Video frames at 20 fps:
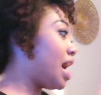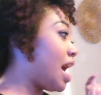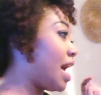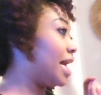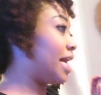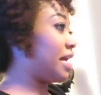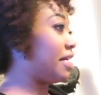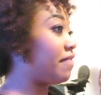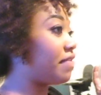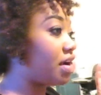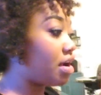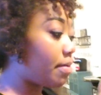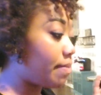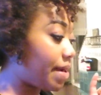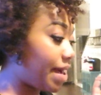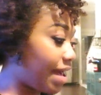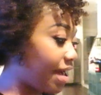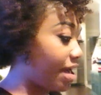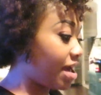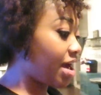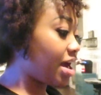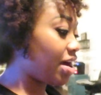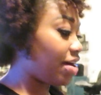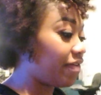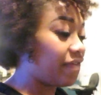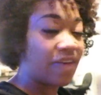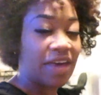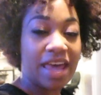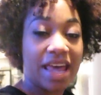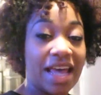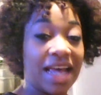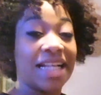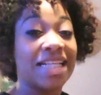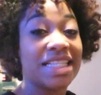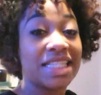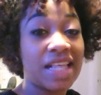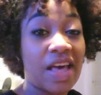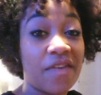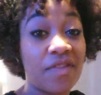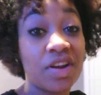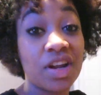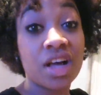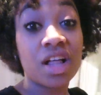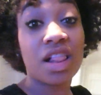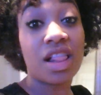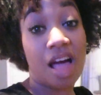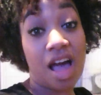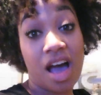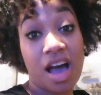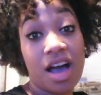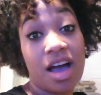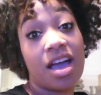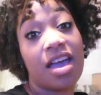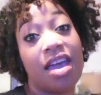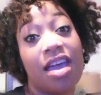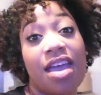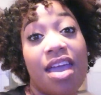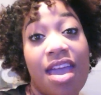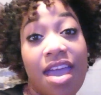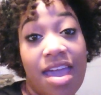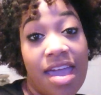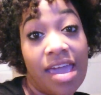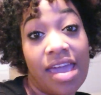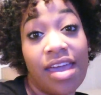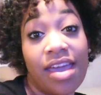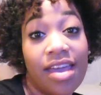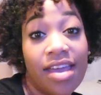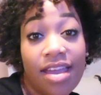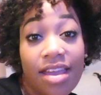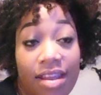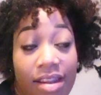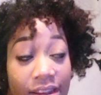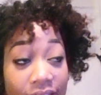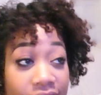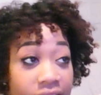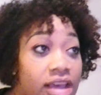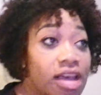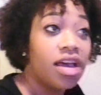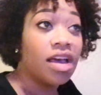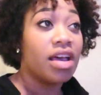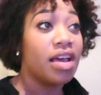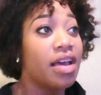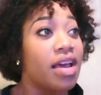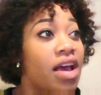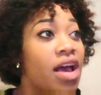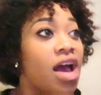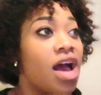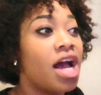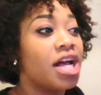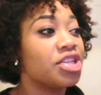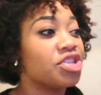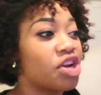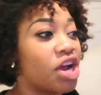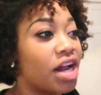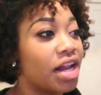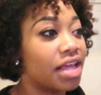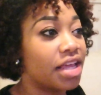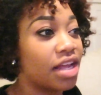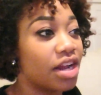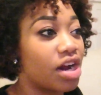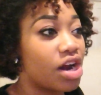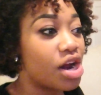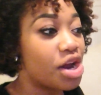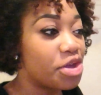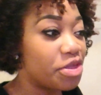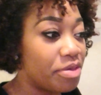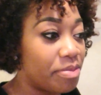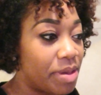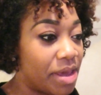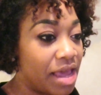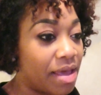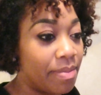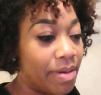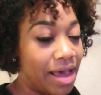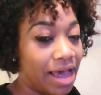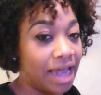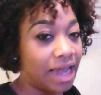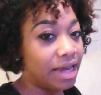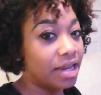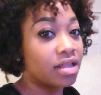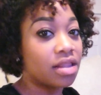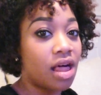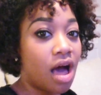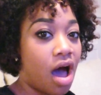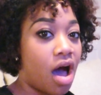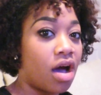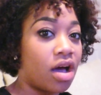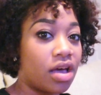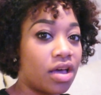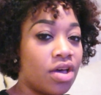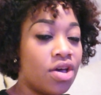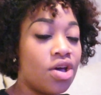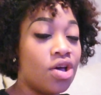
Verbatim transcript: I give her her bath at 7 o'clock. And I try to get her in the bed by 8 o'clock.